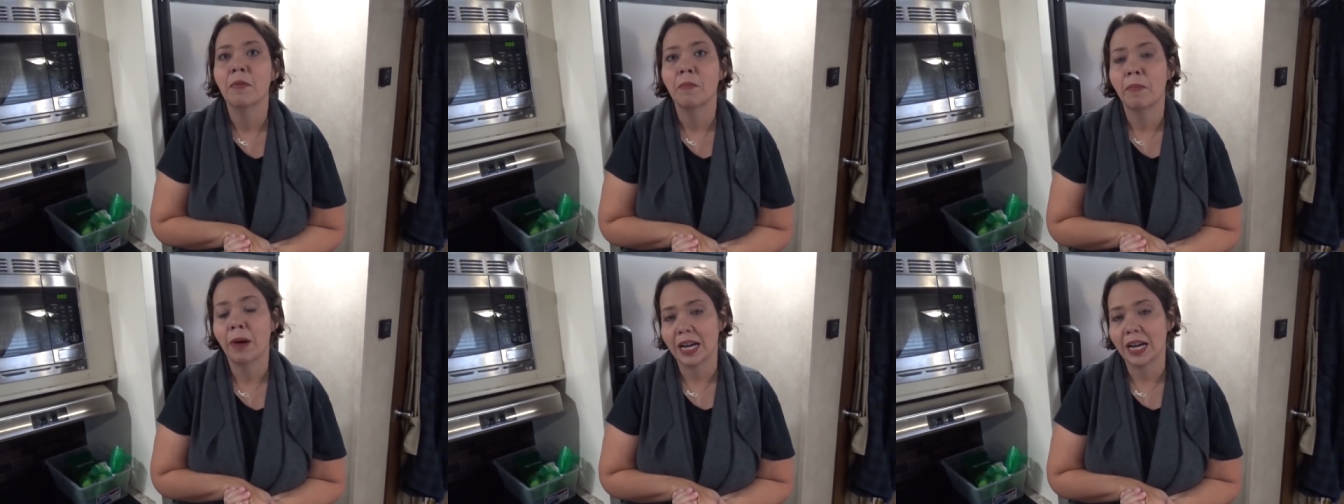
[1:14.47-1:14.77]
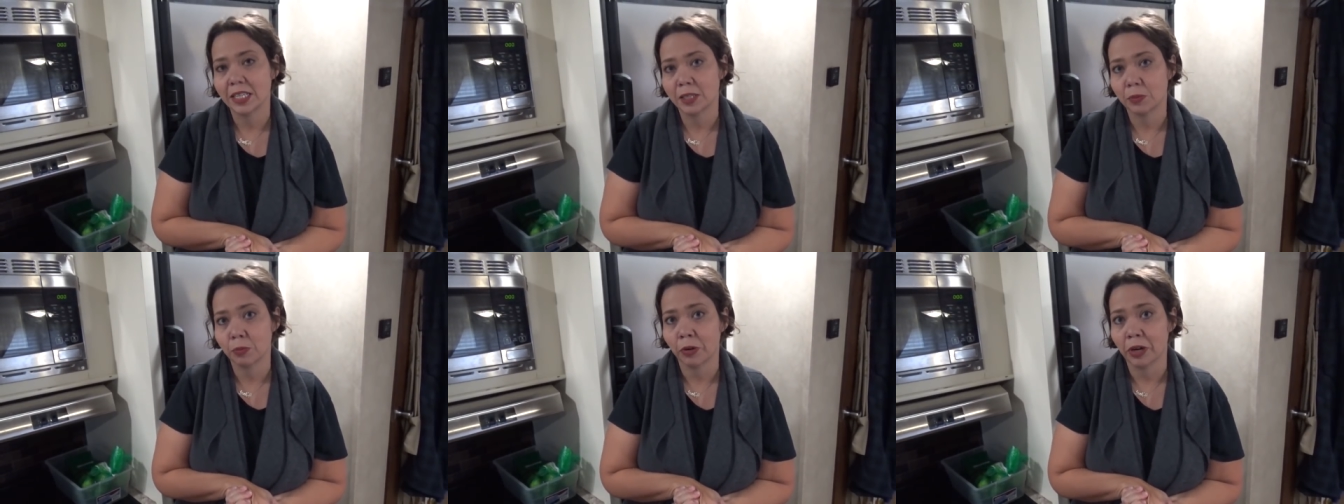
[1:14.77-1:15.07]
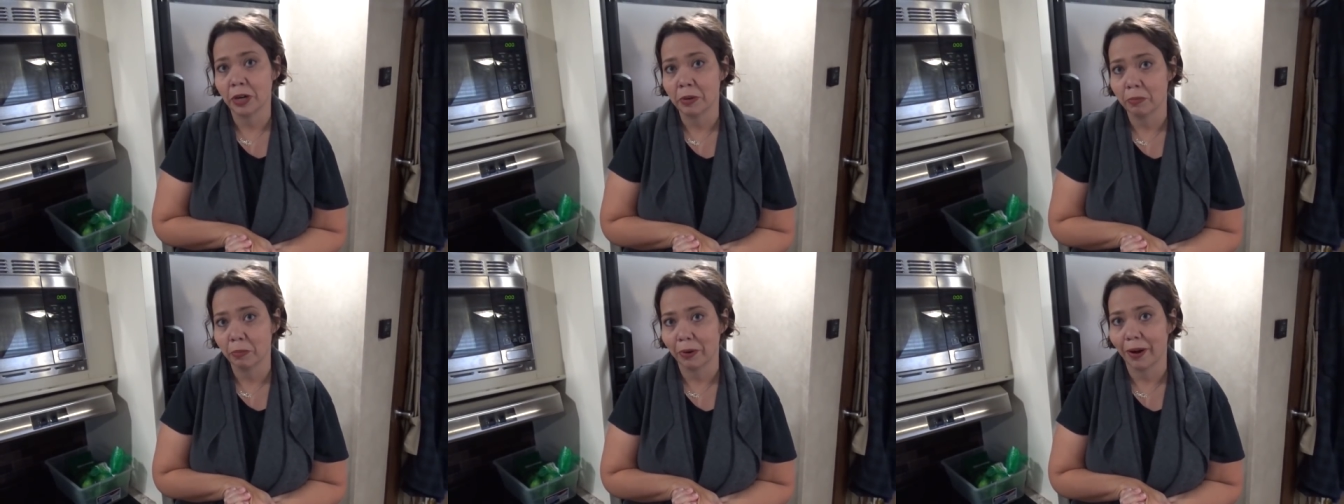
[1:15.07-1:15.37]
by
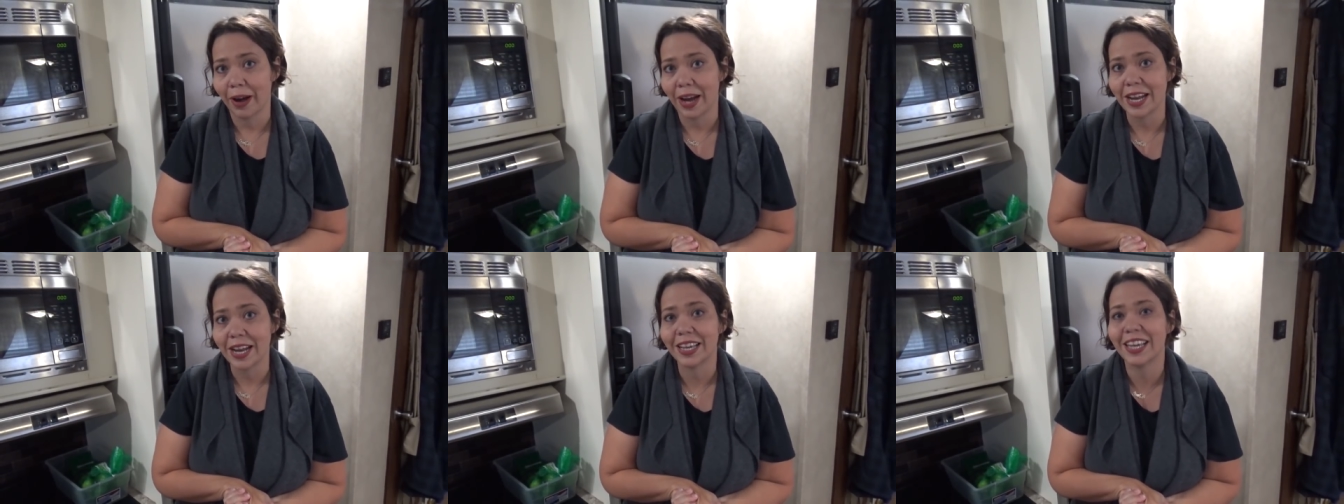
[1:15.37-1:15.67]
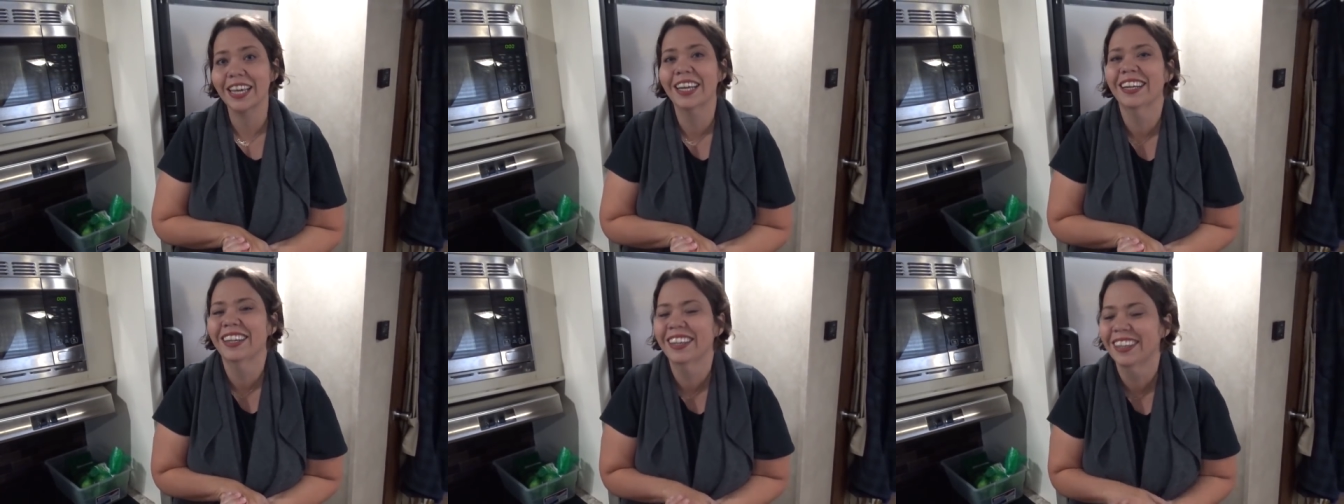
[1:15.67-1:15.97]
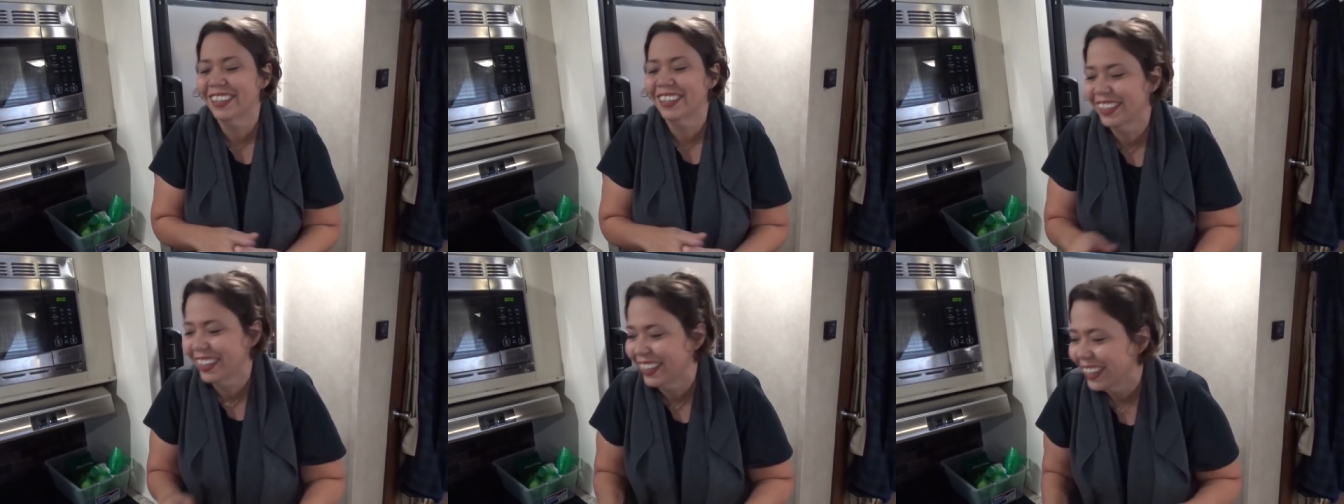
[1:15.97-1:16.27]
spring break.
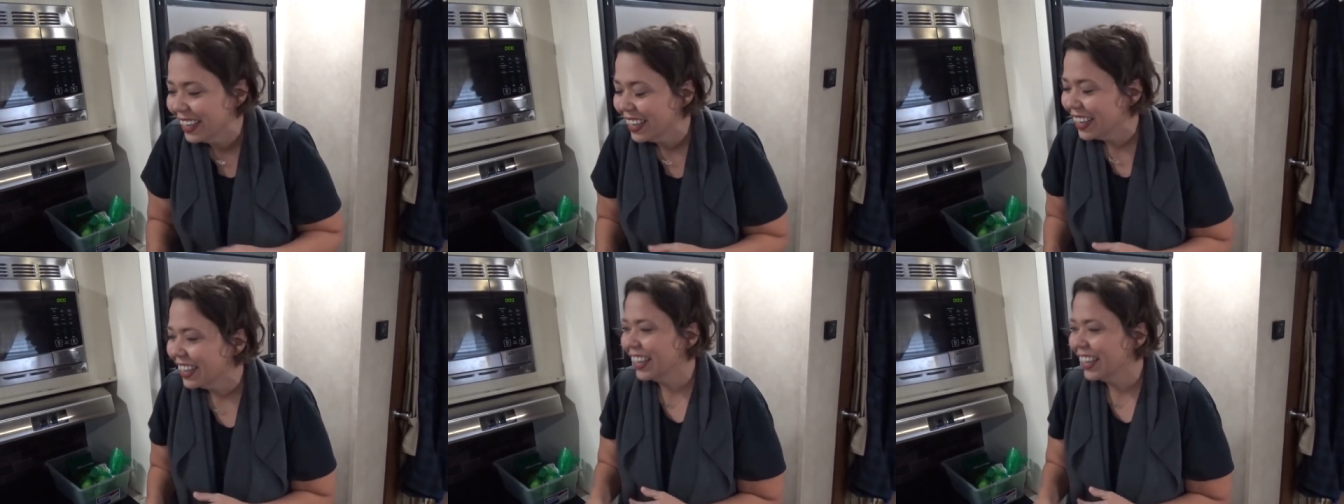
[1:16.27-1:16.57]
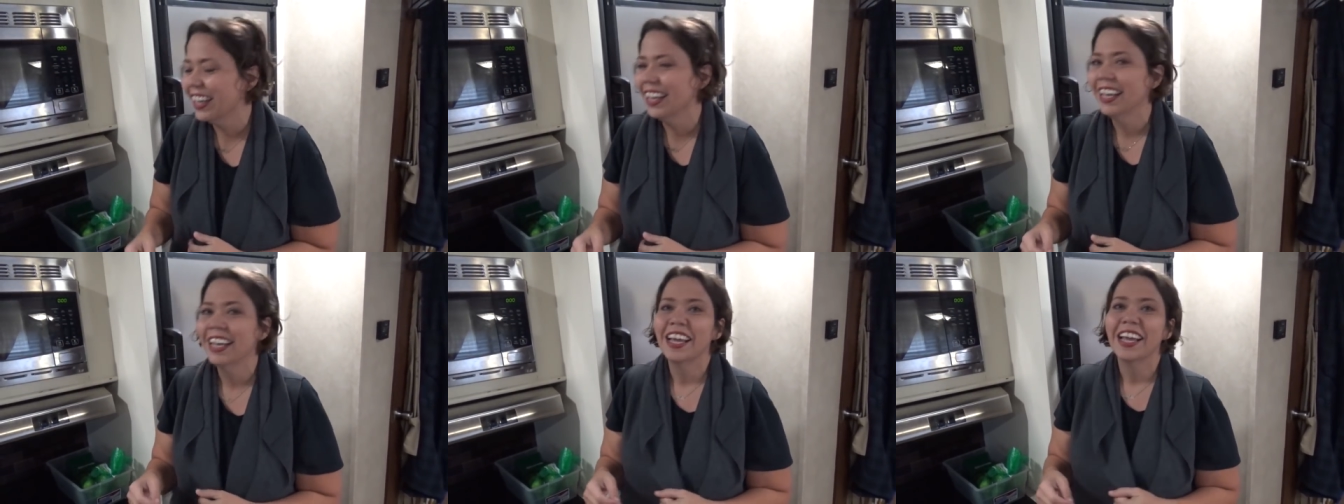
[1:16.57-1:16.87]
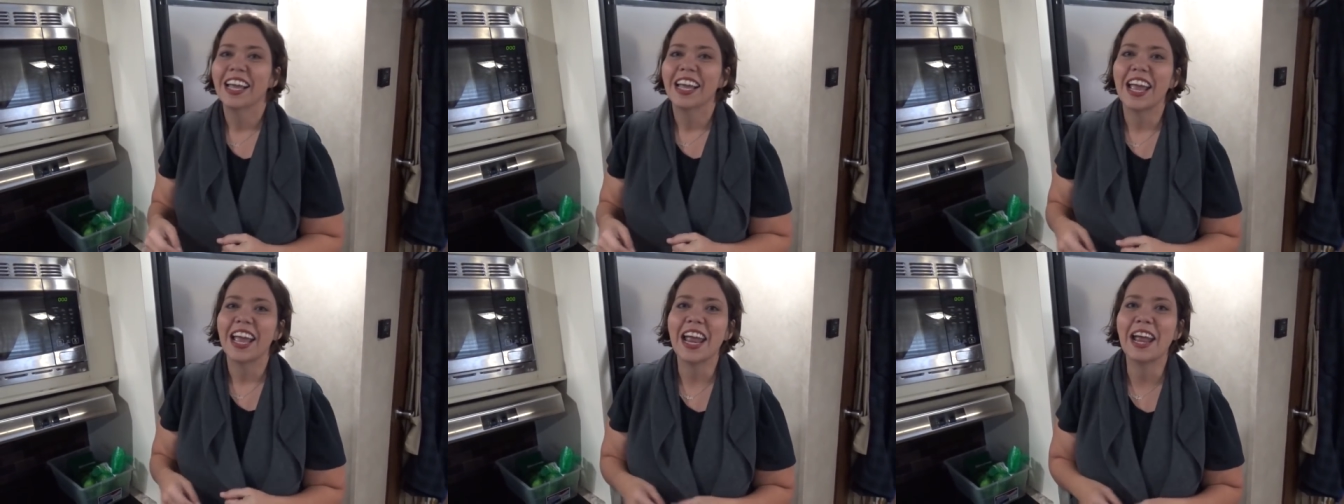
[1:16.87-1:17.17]
And it was
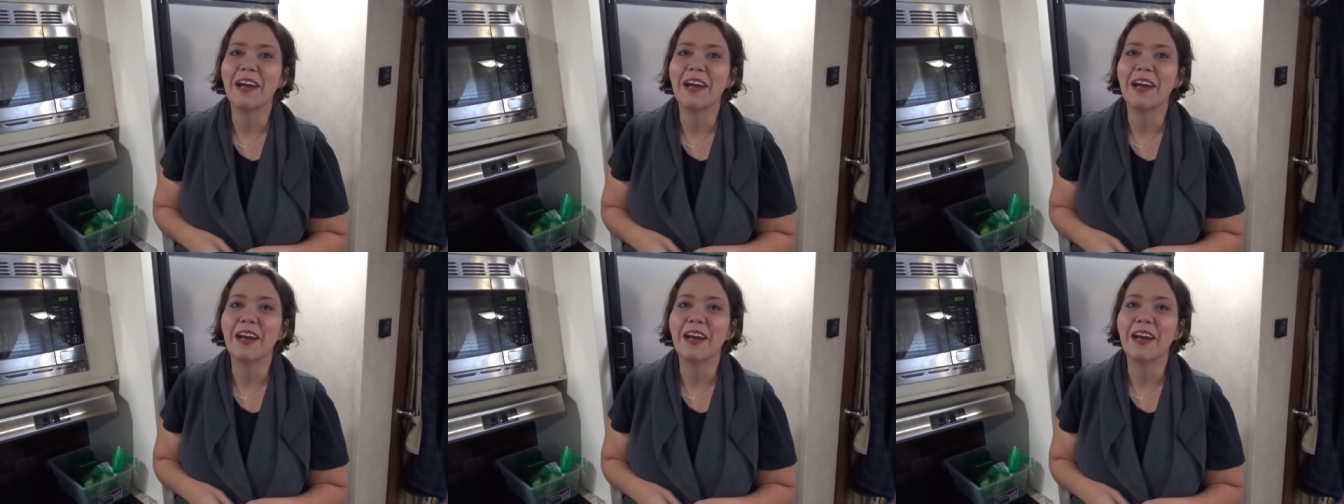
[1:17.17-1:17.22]
February.